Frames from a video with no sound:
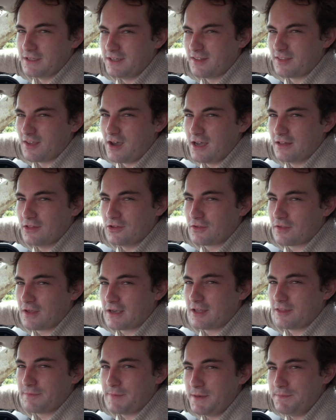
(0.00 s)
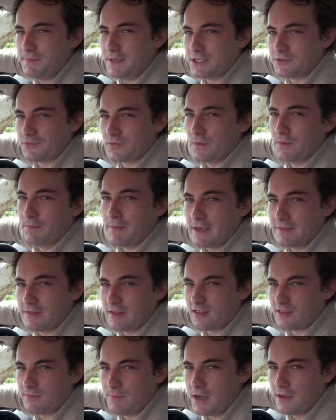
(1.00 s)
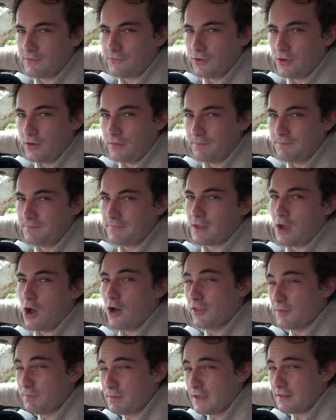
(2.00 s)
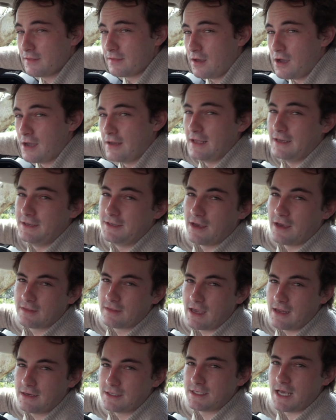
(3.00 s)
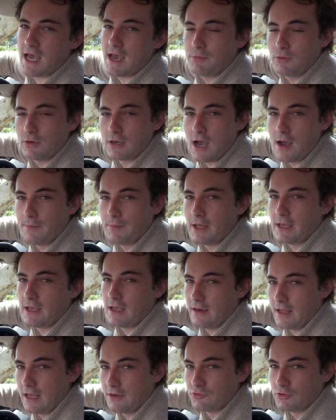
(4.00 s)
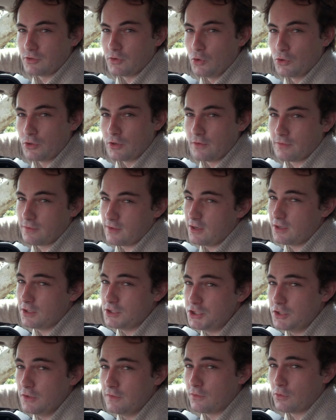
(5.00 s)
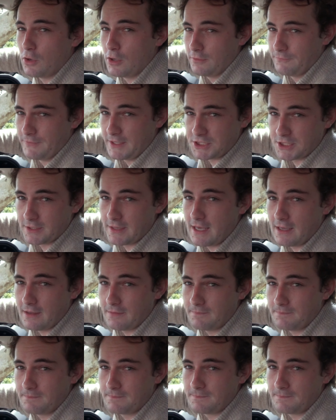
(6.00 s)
the design looks like it's been pinched from a basic smartphone. On the plus side, it cater to Apple CarPlay and Android Auto, so you can choose your own adventure there.